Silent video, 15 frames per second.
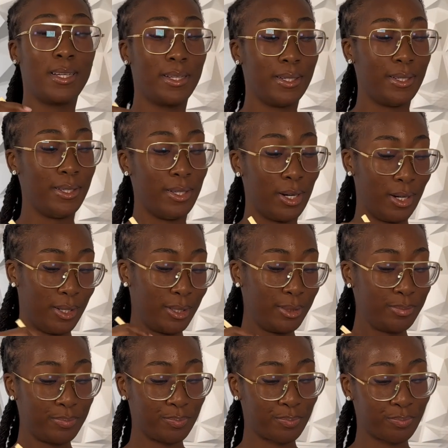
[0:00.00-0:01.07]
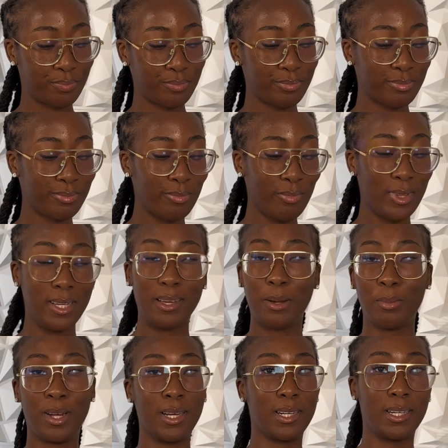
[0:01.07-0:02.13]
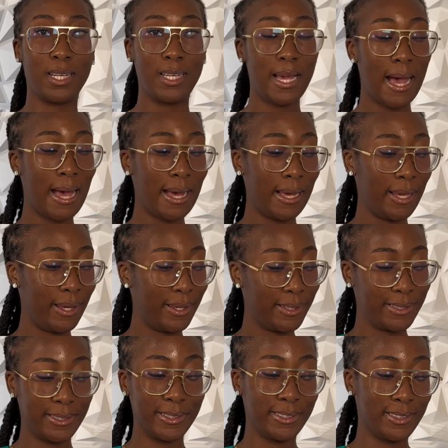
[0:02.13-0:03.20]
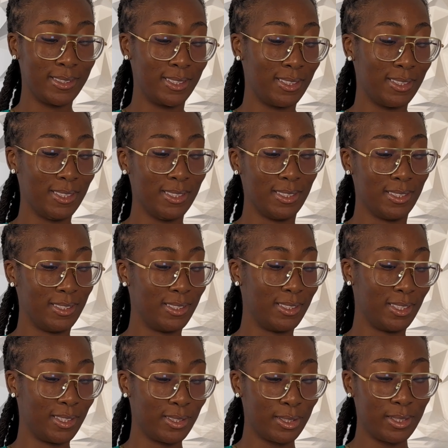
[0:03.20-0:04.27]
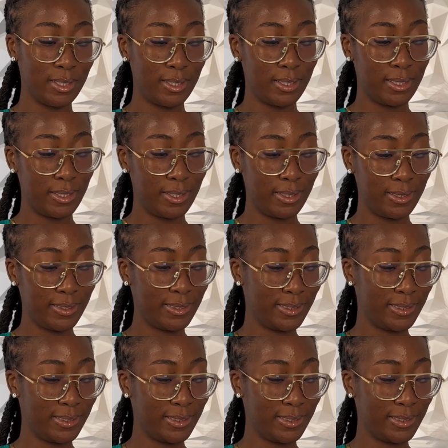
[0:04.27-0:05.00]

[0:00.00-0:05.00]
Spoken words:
Y'all, I'm not gonna lie. This thing is good.